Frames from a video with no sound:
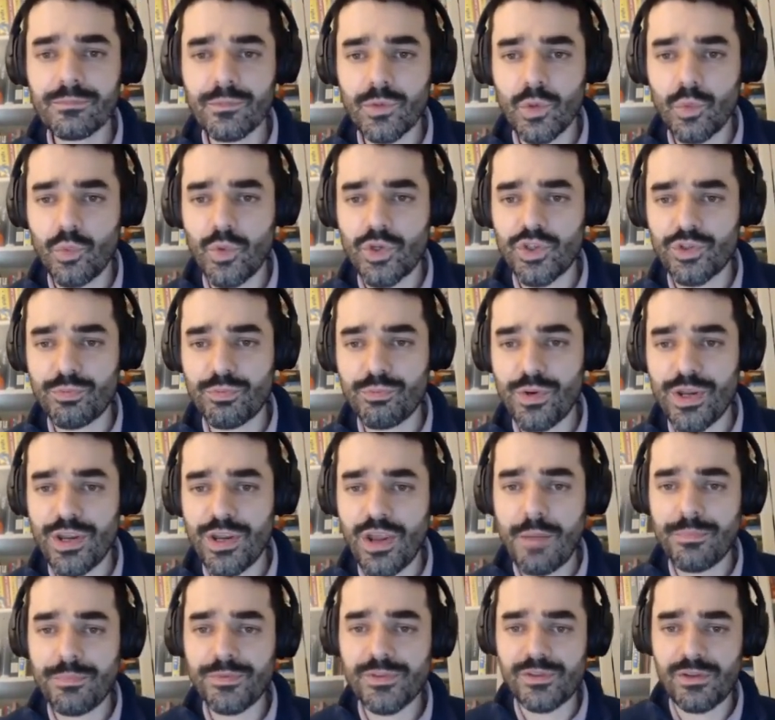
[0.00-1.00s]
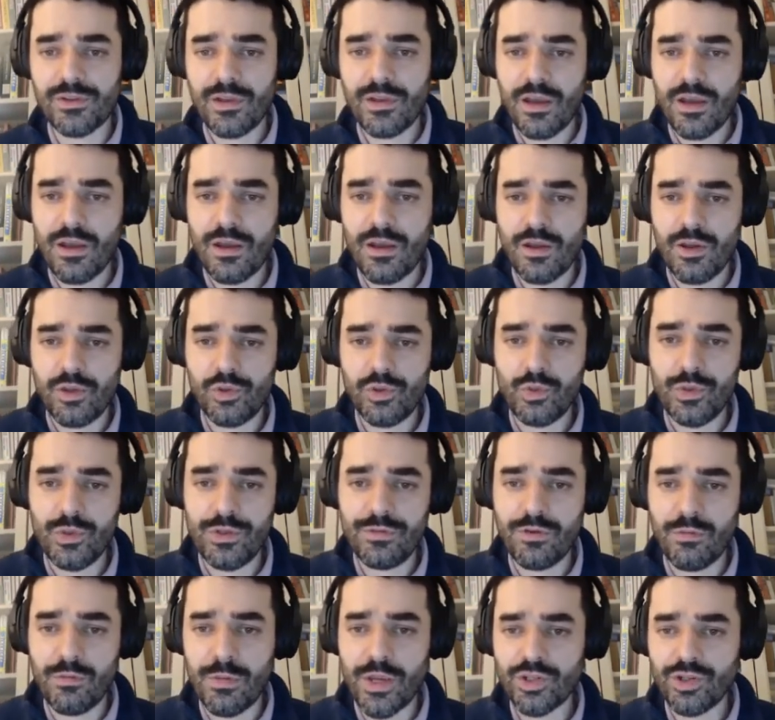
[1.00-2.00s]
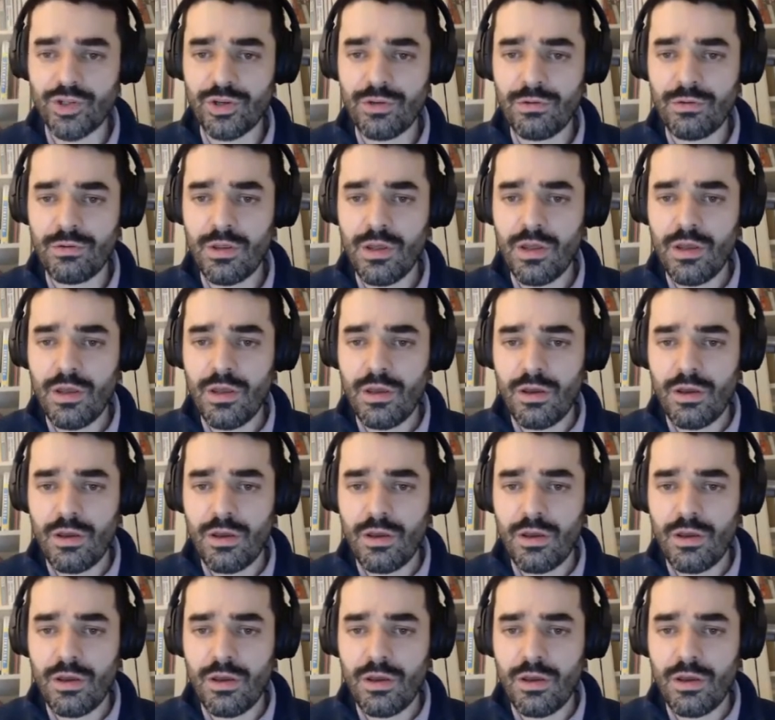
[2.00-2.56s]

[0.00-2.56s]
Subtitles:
which brings up new information,